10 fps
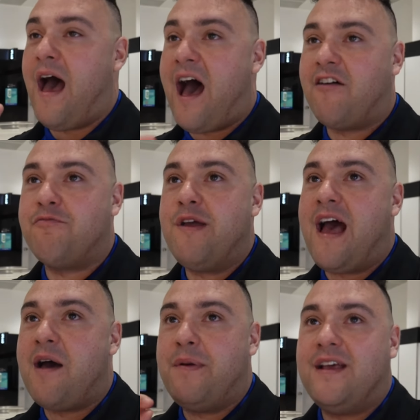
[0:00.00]
I
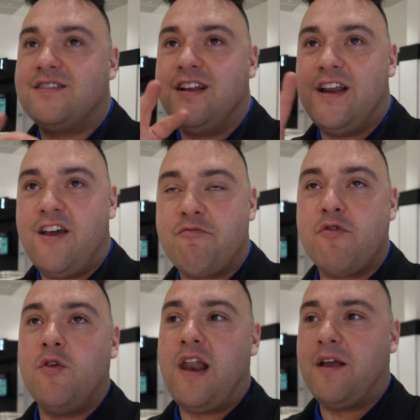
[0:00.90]
basically have
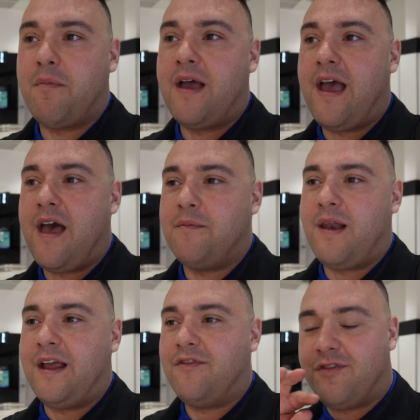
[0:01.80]
brought like my
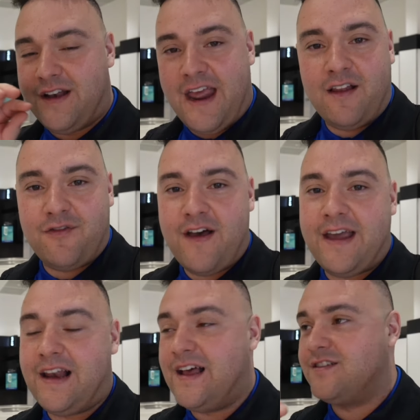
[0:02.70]
like nail
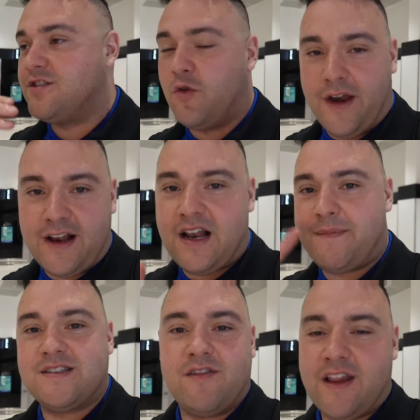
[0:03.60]
filers, toenail
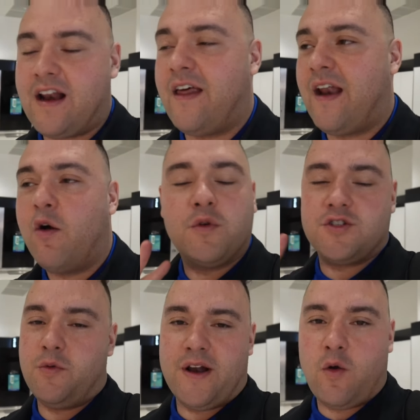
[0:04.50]
clippers, everything like that I always
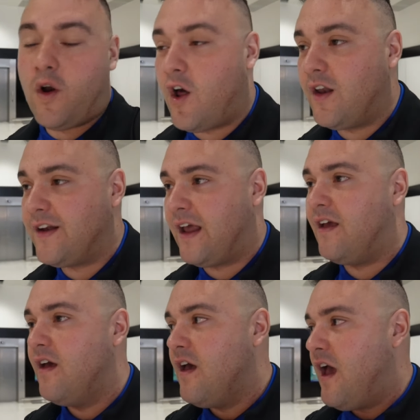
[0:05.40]
do when I go on holiday,
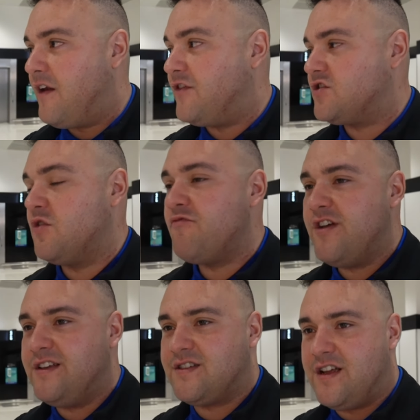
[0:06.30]
and for some
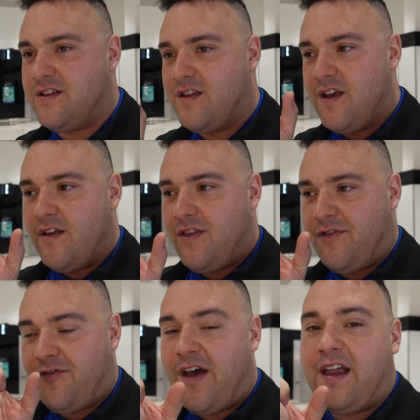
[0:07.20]
reason the
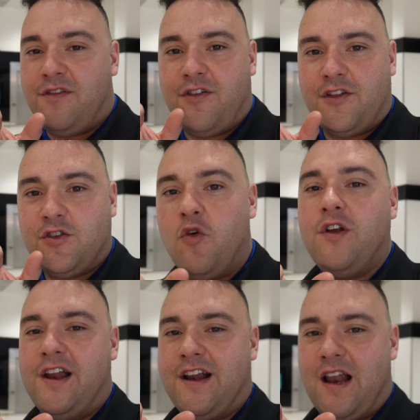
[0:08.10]
file for the
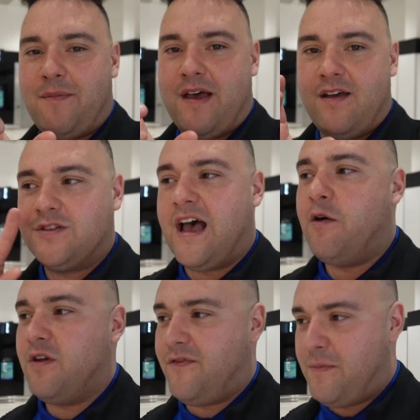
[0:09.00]
toenail clipper was
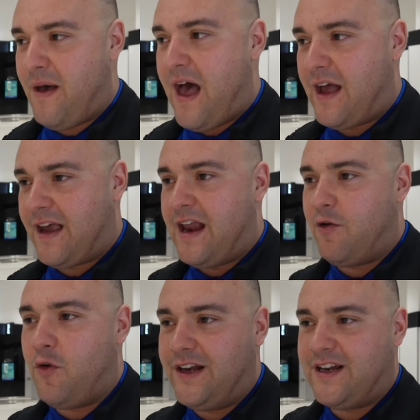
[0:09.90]
out of the bag, and
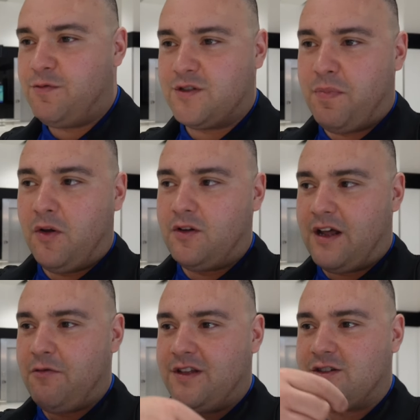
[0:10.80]
all he did was pulled
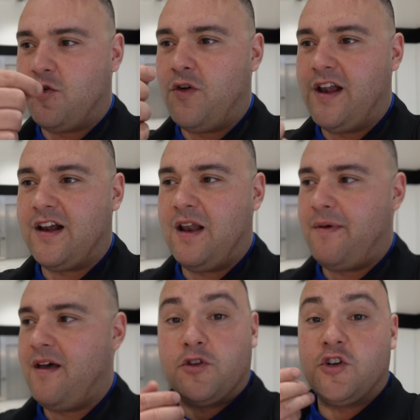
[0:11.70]
out this toenail
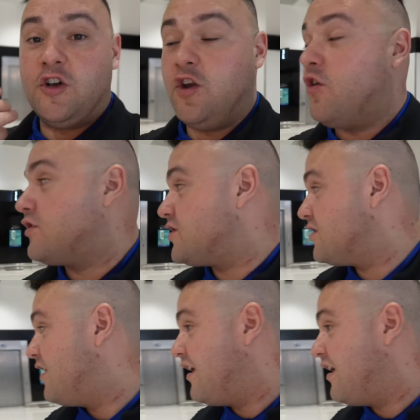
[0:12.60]
clipper, which looked